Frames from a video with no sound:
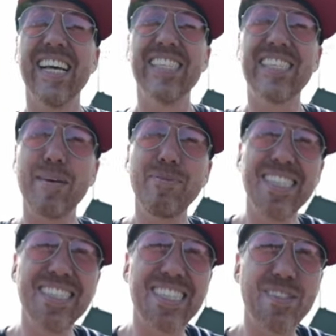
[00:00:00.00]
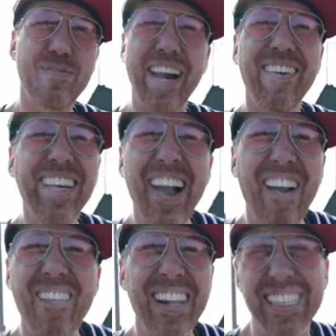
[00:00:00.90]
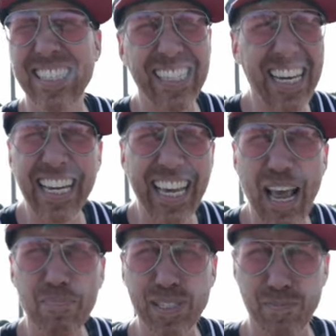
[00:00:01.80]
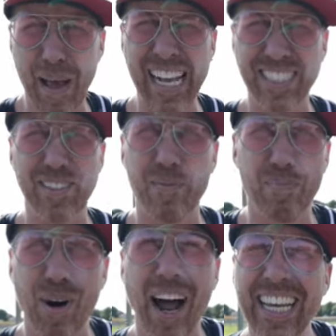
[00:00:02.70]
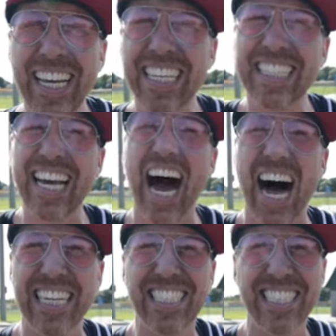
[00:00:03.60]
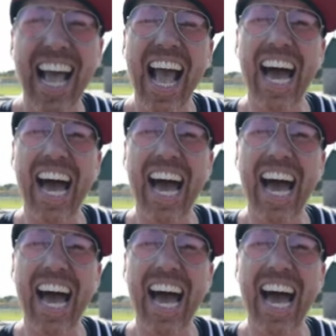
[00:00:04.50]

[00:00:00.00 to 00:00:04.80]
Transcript: Substance's very own assistant campus pastor, Brian Koch,